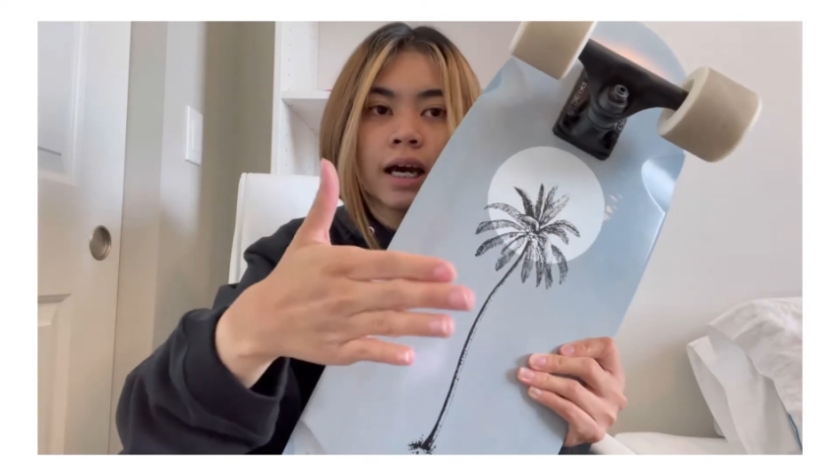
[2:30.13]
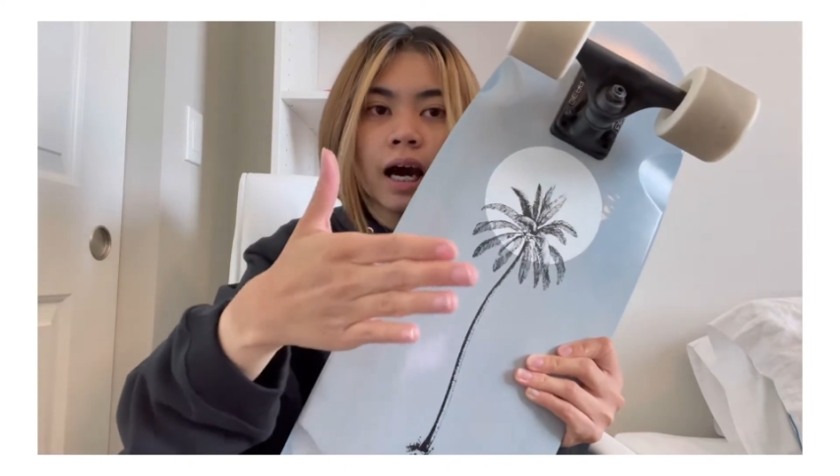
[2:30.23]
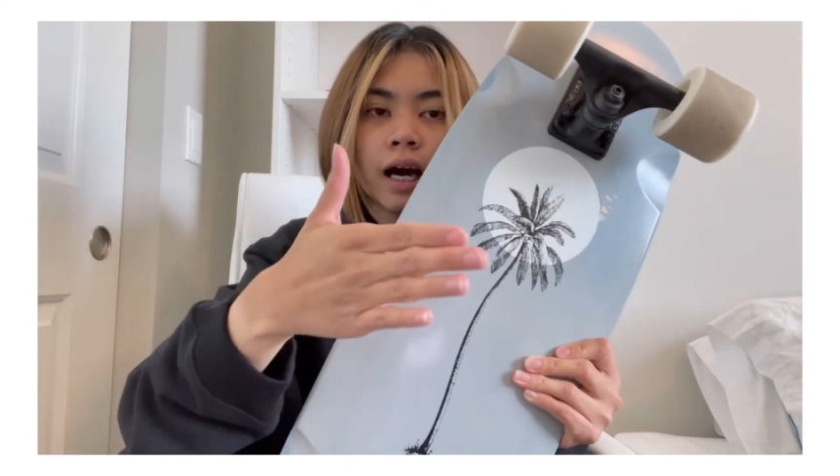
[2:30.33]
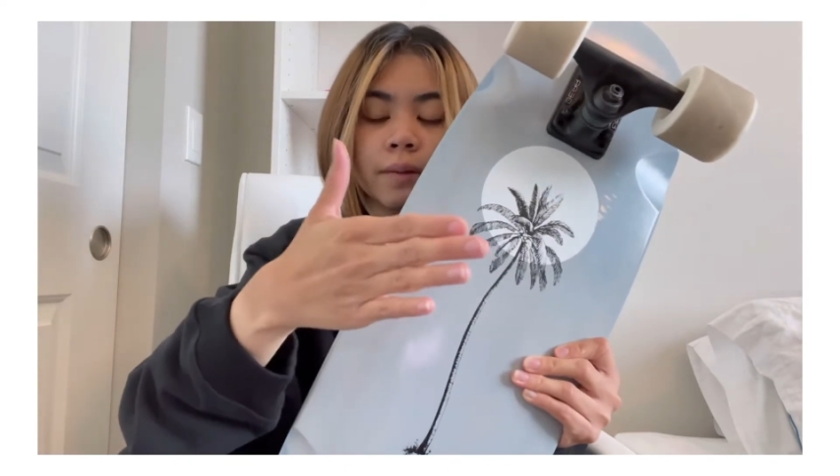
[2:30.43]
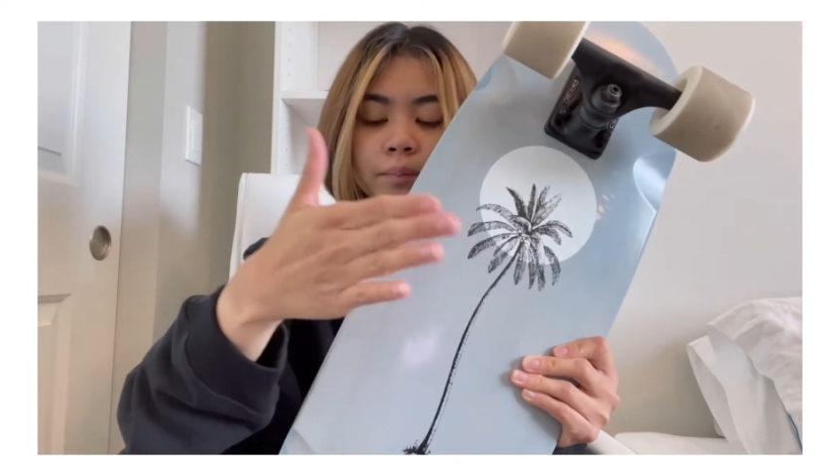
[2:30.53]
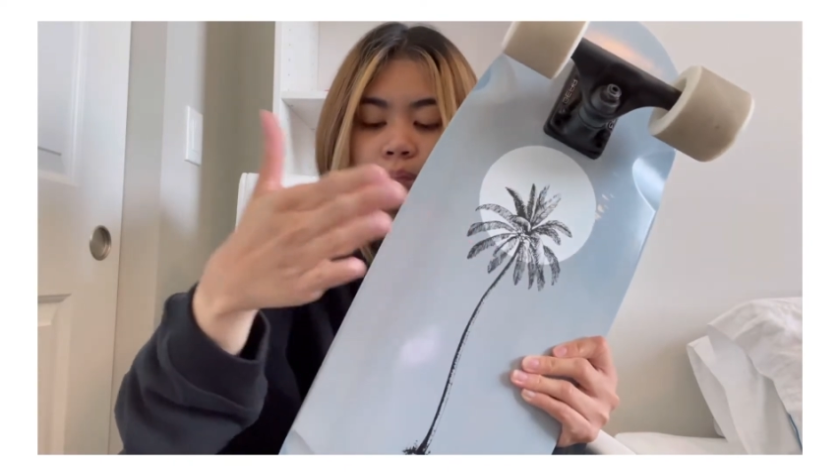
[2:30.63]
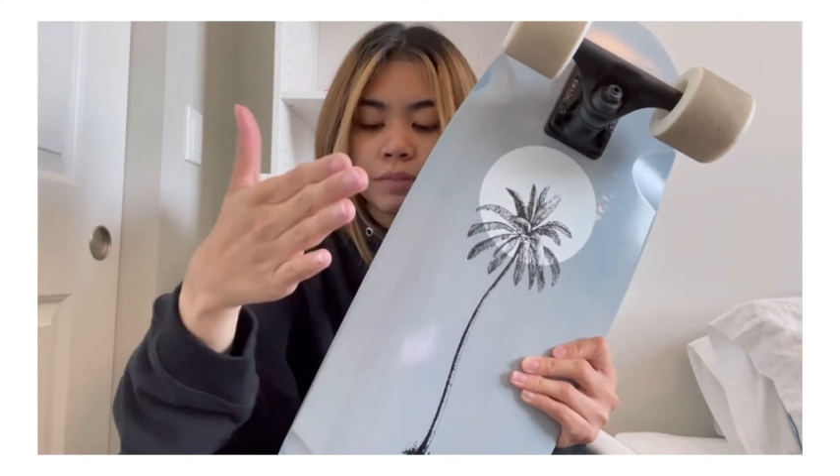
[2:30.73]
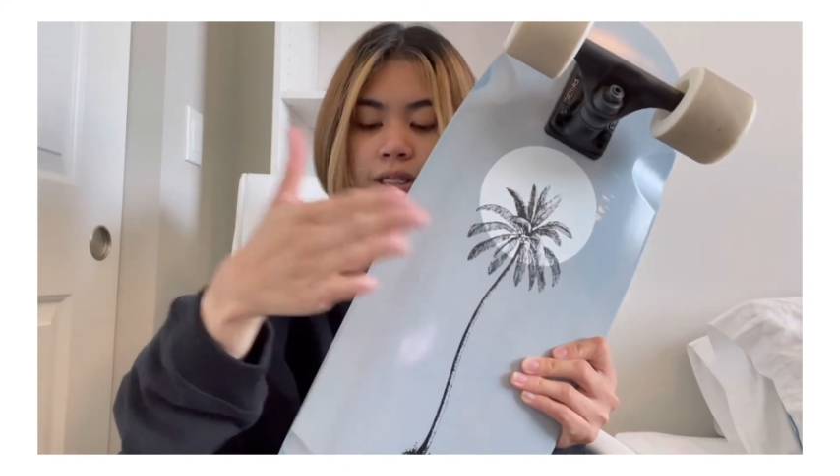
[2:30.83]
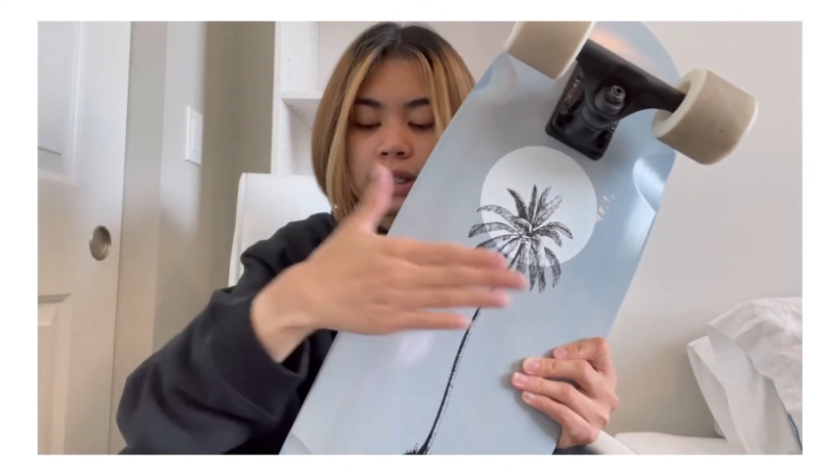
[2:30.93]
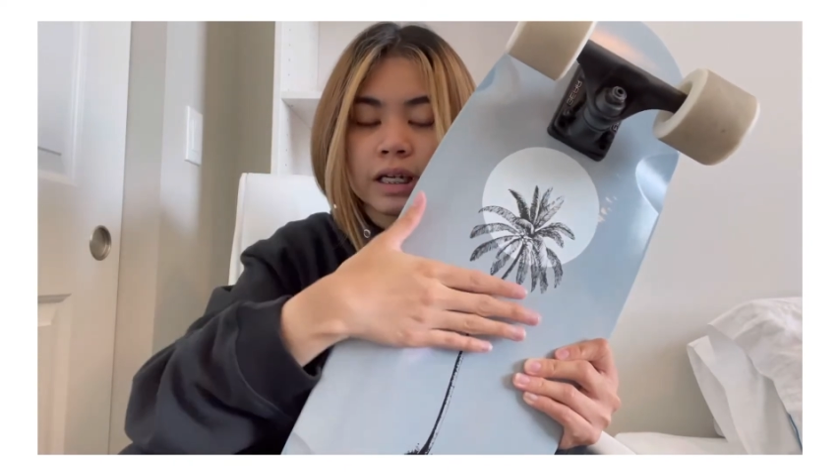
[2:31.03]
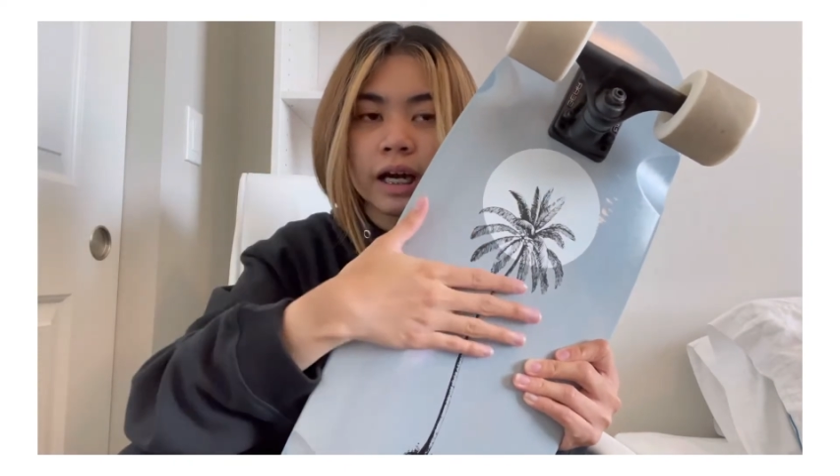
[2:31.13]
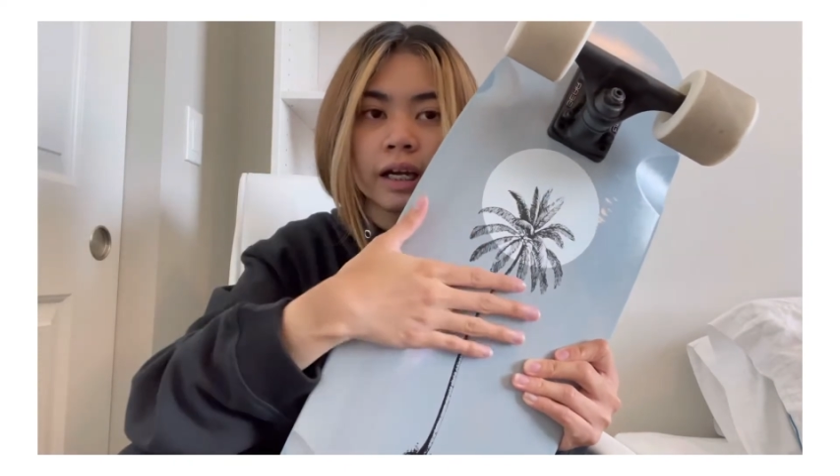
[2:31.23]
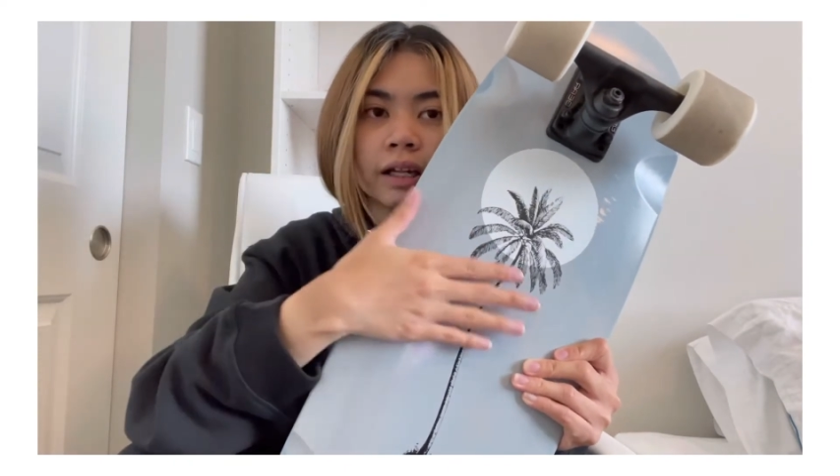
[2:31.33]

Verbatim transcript: um, style